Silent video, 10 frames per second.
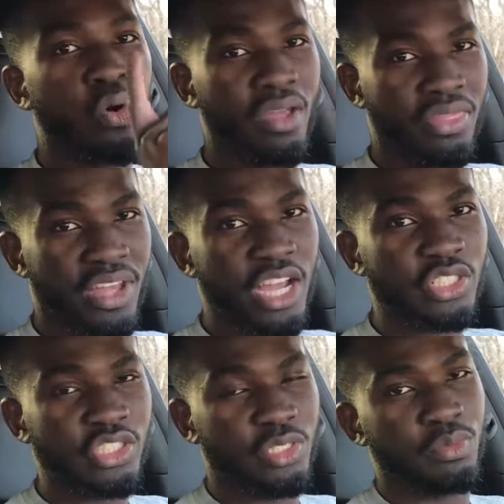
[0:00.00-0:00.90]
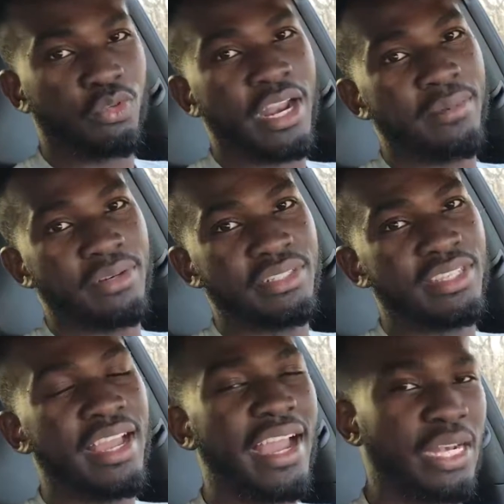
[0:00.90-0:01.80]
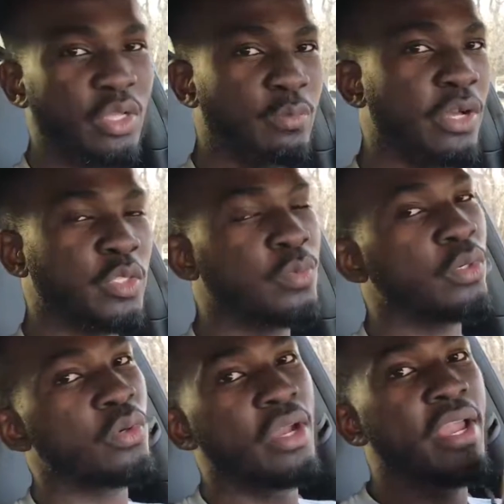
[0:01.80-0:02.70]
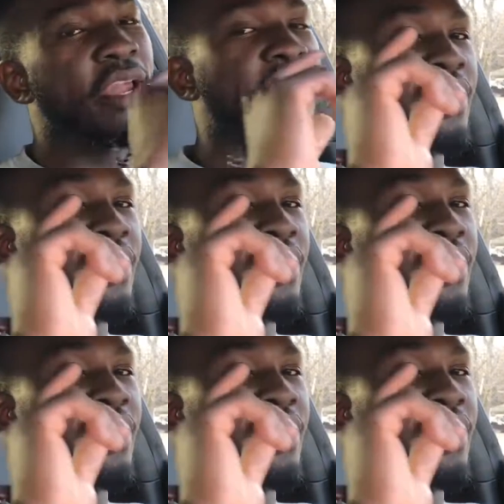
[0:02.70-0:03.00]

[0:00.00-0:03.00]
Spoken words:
1,000 subscribers. I know it's possible.